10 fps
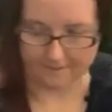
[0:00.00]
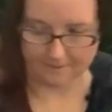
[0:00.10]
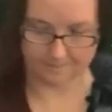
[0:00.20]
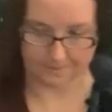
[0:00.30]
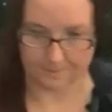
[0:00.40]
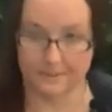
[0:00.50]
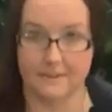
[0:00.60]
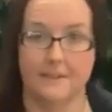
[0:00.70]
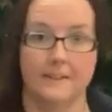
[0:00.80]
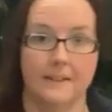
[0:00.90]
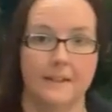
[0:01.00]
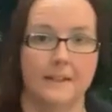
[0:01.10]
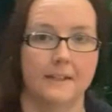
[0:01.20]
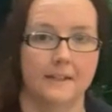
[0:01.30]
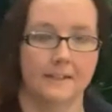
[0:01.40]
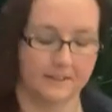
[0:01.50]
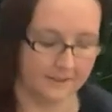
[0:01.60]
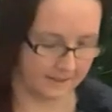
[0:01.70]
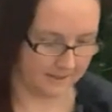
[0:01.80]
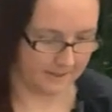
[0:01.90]
the boots.
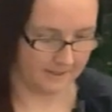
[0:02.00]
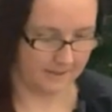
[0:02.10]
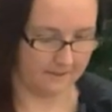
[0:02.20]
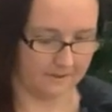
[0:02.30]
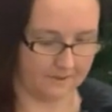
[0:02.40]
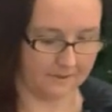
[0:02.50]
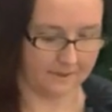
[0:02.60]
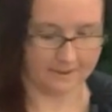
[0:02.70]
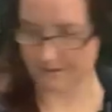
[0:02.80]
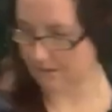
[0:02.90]
They're going to